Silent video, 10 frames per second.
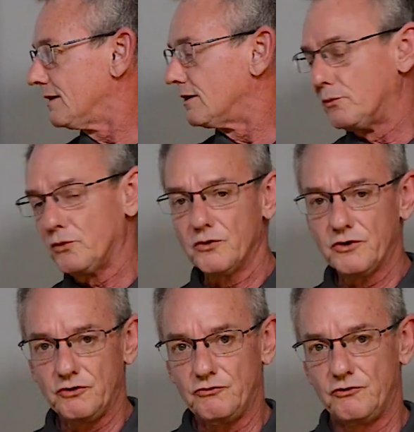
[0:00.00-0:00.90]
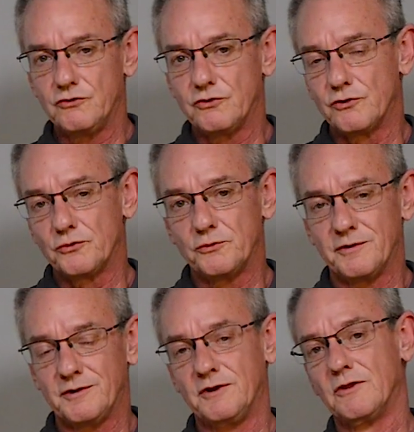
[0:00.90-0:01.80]
The more you do,
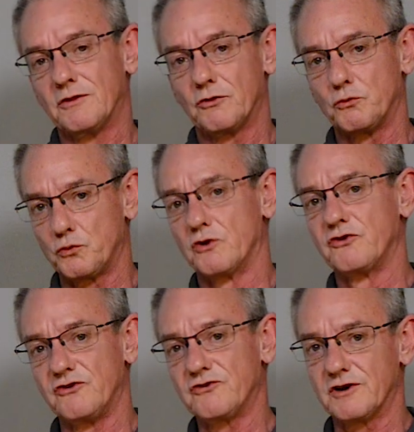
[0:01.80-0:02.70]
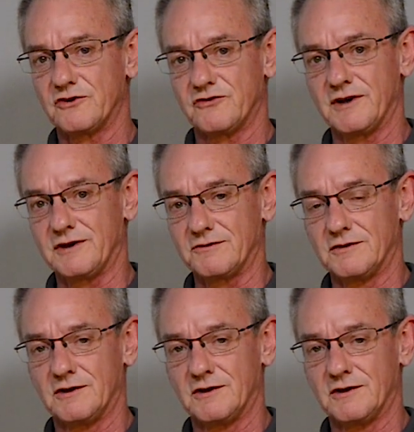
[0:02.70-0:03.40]
the worse it's going to sound.